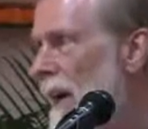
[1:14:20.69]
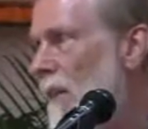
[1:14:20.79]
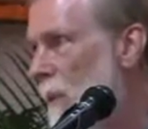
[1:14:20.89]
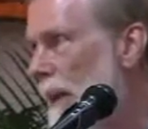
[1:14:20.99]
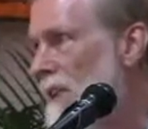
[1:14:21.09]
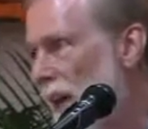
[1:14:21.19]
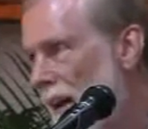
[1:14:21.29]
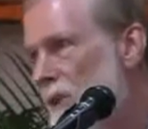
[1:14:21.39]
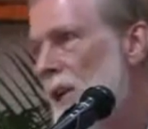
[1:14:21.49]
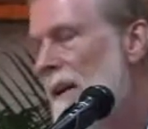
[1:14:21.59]
The
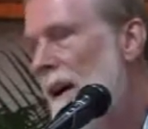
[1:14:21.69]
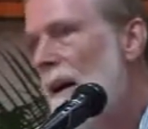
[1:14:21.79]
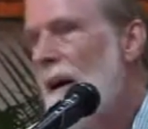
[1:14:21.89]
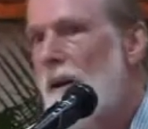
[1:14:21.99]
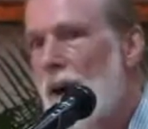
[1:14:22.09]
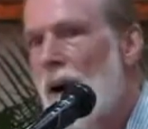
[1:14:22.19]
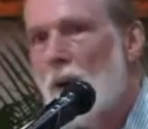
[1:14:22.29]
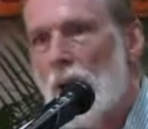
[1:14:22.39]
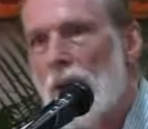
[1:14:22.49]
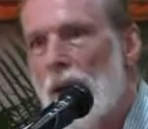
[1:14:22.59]
rejection not
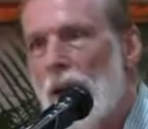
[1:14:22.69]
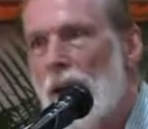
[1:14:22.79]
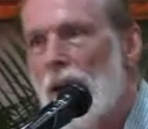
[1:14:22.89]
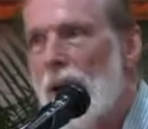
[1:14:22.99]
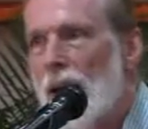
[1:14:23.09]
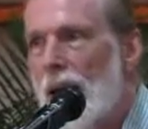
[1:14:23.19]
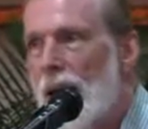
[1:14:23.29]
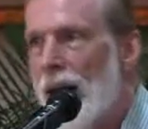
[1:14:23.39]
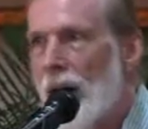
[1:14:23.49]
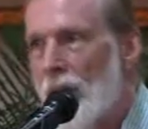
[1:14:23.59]
only
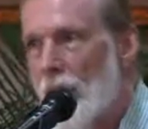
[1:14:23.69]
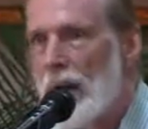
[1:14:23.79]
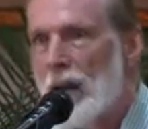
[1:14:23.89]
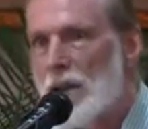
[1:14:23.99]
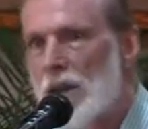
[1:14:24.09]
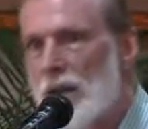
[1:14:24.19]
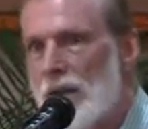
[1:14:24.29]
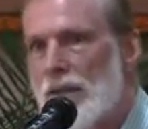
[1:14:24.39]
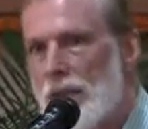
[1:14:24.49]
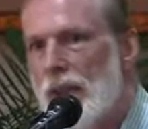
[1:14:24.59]
of the
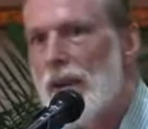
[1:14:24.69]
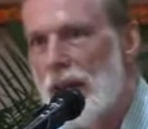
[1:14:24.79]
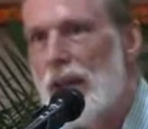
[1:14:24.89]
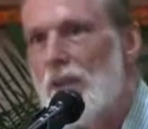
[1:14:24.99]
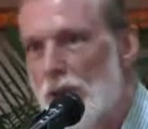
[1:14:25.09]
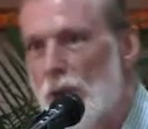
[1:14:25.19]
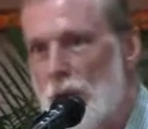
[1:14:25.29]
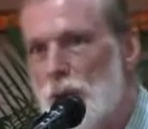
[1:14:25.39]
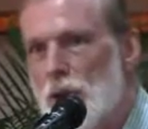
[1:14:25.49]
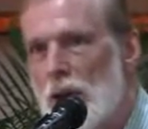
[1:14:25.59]
religious
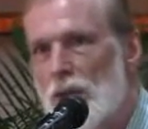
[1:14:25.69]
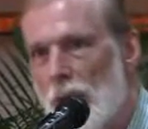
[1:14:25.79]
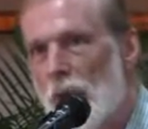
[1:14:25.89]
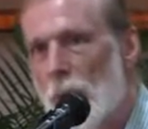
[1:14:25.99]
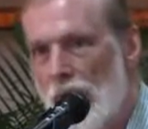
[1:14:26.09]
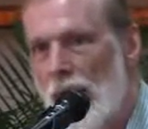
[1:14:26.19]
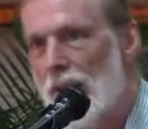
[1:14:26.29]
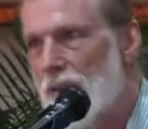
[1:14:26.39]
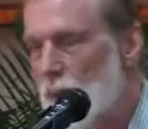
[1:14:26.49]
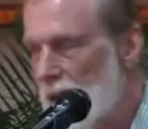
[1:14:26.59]
institutions of the
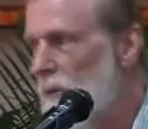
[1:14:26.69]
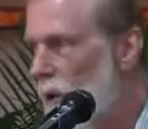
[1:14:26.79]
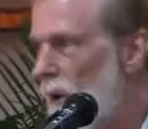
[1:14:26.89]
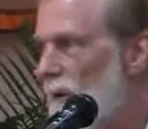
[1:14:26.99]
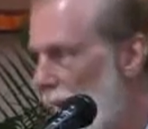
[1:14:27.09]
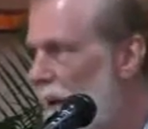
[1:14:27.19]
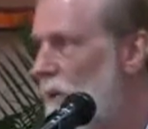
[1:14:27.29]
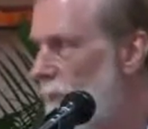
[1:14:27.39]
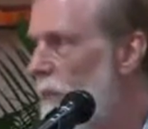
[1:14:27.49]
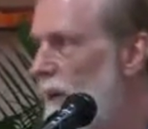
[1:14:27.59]
past, which of course had to
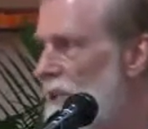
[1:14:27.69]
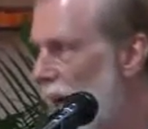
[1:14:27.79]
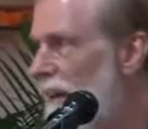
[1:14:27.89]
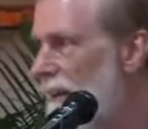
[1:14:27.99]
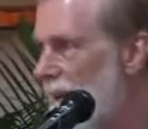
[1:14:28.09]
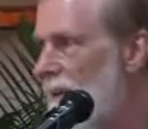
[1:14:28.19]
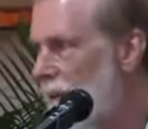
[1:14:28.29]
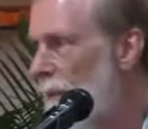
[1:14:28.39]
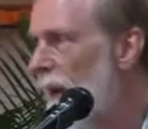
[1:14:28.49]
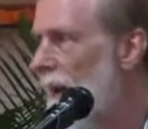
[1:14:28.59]
be rejected
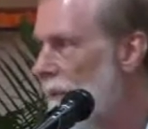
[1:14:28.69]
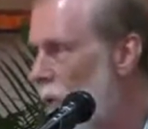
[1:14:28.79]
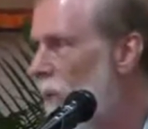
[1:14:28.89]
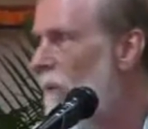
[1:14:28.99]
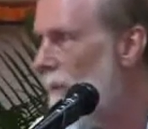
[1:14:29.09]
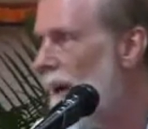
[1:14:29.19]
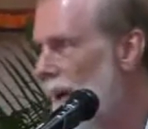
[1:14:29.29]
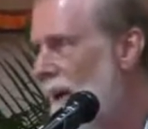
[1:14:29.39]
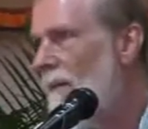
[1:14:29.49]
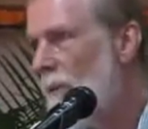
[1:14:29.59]
to make room
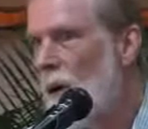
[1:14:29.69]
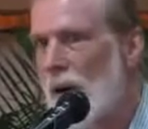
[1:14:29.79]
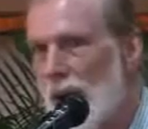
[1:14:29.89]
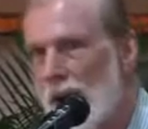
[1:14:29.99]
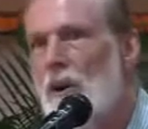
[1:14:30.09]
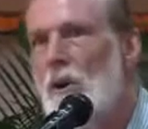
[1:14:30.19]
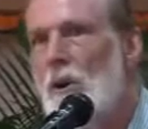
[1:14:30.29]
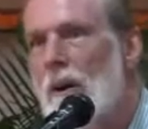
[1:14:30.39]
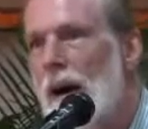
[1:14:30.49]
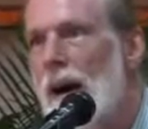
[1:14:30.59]
for a
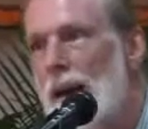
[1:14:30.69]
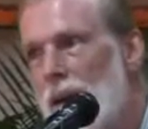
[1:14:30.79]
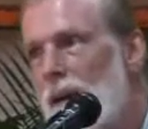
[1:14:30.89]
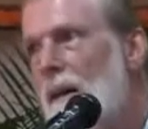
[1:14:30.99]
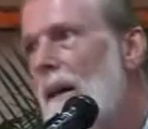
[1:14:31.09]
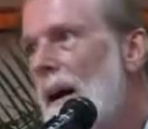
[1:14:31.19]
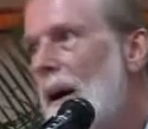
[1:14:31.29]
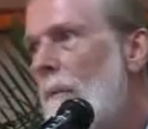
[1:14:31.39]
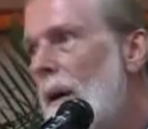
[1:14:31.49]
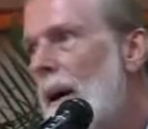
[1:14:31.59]
new ideal,
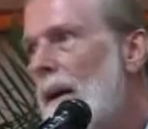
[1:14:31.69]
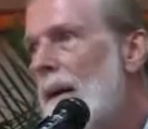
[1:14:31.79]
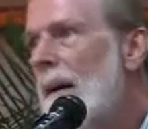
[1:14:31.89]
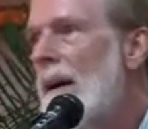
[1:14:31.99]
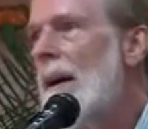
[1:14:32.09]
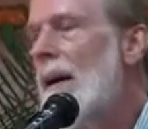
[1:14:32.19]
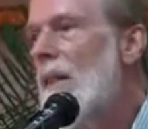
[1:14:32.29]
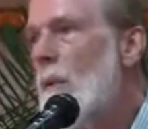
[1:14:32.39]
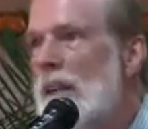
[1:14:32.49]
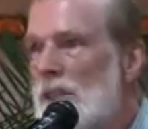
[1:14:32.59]
but the
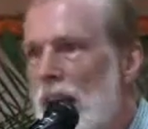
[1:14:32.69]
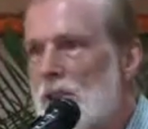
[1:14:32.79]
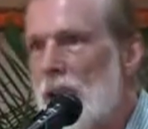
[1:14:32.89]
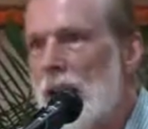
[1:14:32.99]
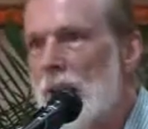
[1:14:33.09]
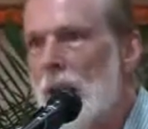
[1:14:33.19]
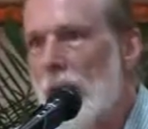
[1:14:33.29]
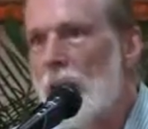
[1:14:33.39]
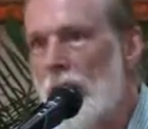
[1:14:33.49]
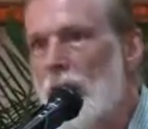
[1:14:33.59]
rejection even
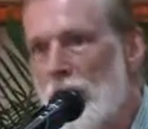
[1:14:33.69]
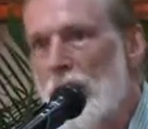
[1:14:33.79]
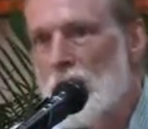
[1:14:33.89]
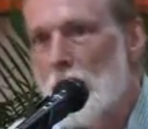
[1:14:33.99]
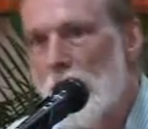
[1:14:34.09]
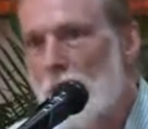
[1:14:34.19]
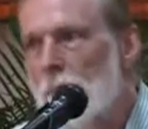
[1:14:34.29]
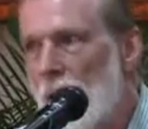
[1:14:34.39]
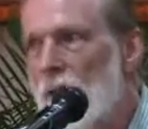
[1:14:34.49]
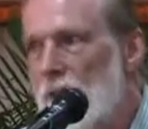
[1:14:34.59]
of the spiritual
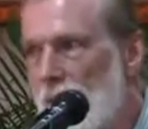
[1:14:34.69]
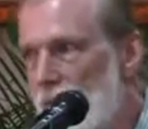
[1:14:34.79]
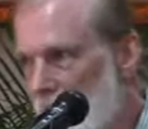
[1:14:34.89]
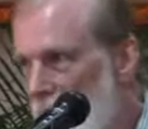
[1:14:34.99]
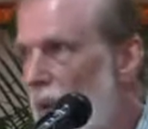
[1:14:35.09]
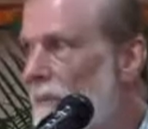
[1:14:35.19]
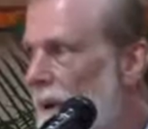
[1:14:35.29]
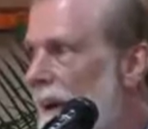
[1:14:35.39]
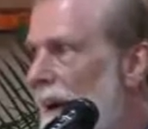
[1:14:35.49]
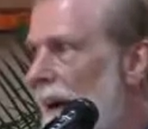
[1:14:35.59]
impulse itself,
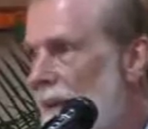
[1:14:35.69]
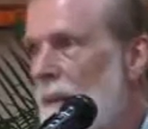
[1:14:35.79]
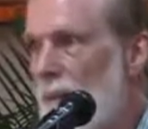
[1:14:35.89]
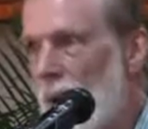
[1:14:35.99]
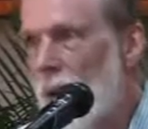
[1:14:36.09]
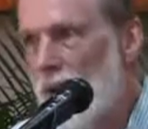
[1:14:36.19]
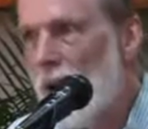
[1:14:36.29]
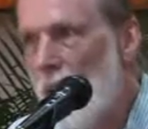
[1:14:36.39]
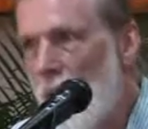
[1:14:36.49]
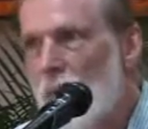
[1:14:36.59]
as if there was a
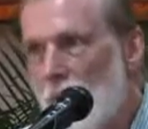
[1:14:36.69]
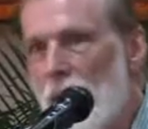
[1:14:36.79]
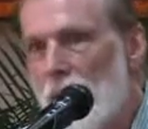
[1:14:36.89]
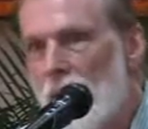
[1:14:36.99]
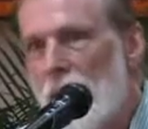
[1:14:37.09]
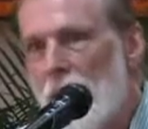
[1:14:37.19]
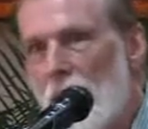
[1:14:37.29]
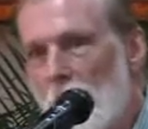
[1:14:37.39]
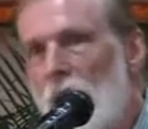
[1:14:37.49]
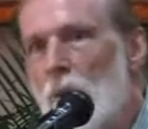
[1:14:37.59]
conflict
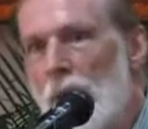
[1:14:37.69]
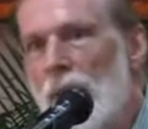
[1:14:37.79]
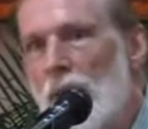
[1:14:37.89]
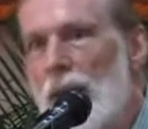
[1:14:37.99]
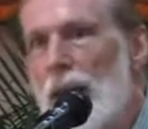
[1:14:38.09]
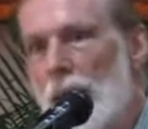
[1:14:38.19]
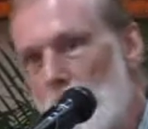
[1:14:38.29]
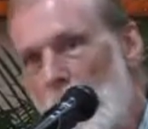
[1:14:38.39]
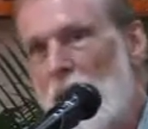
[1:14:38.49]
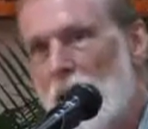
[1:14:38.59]
between the
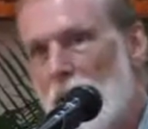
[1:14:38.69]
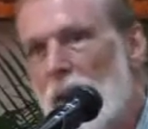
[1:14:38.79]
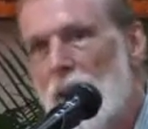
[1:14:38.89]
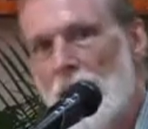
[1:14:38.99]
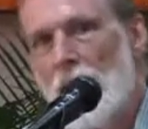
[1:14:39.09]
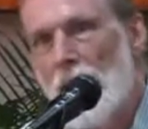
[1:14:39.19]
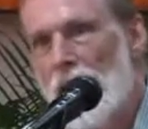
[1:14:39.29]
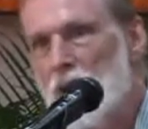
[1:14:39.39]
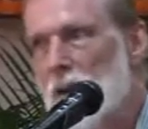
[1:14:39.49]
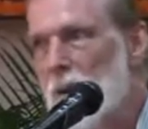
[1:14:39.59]
mental,
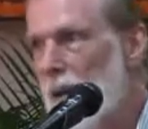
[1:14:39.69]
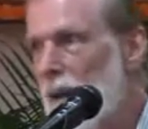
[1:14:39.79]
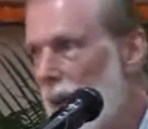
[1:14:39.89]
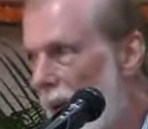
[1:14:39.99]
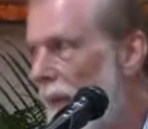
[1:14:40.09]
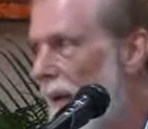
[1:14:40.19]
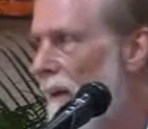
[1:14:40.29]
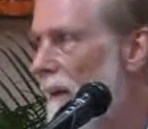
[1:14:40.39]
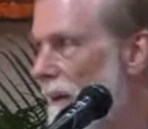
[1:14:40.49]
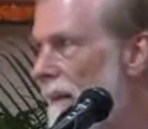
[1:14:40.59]
intellectual,
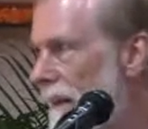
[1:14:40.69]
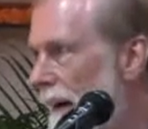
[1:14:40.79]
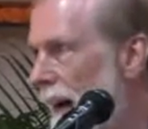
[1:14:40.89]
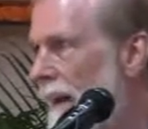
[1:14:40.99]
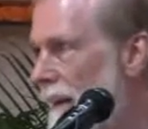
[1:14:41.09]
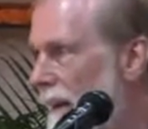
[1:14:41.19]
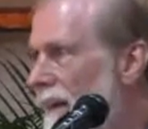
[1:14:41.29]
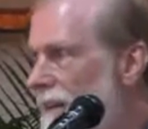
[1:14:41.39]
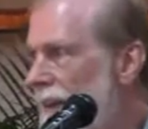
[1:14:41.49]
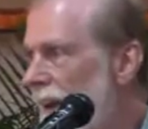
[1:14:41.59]
ethical,
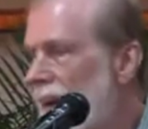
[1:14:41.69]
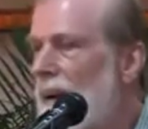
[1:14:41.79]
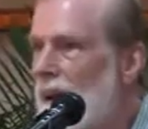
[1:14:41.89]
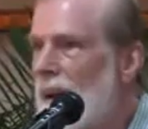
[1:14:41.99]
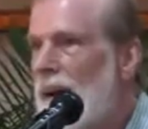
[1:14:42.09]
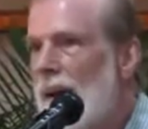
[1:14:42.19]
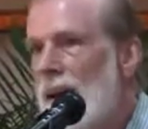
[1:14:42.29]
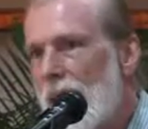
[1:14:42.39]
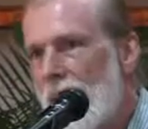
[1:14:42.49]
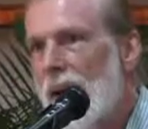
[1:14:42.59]
idealistic
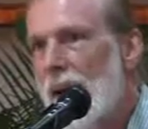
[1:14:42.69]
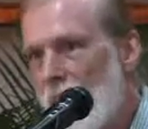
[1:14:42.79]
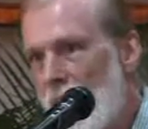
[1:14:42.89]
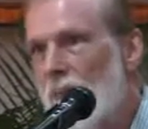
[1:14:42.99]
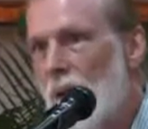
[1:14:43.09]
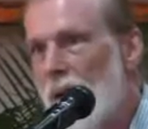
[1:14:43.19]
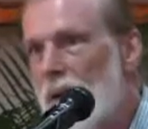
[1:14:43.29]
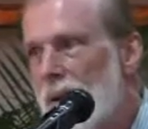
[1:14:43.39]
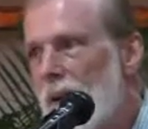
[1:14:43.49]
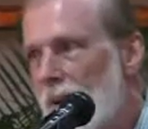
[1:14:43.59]
effort
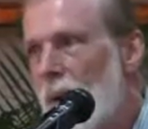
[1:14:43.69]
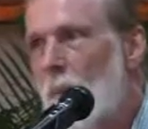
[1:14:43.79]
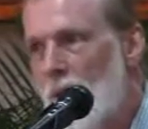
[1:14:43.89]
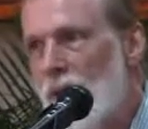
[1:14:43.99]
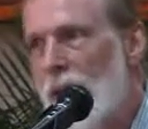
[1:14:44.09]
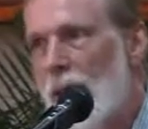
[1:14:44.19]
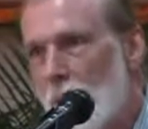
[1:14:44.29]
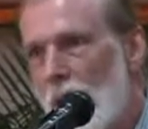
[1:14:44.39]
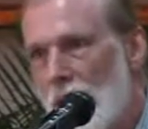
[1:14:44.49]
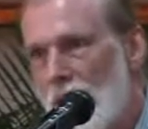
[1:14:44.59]
represented
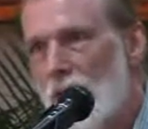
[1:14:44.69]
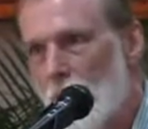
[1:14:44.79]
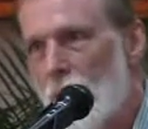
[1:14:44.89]
by this